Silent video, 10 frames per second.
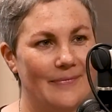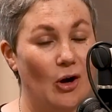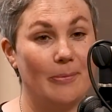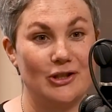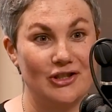
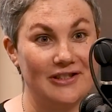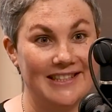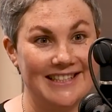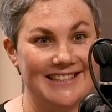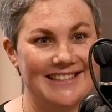
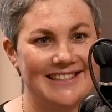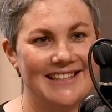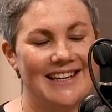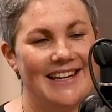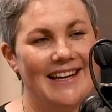opportunities,
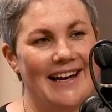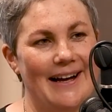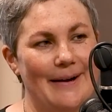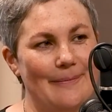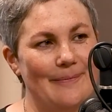
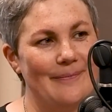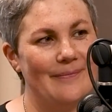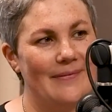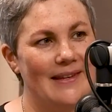and